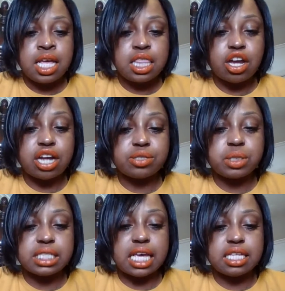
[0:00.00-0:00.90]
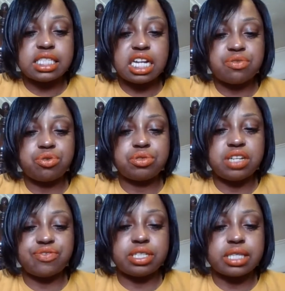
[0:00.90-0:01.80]
They're also saying several
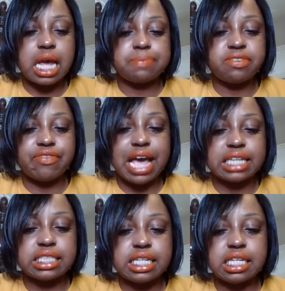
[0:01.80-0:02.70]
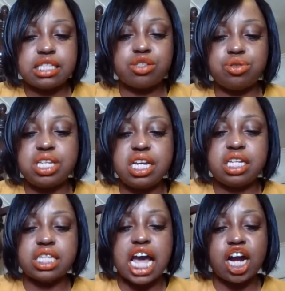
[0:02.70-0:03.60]
different types of vaccines to
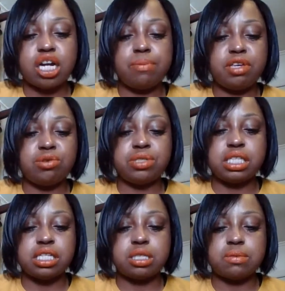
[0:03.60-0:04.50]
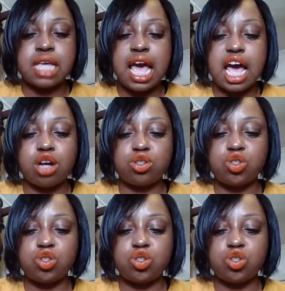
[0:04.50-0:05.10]
teach our immune systems how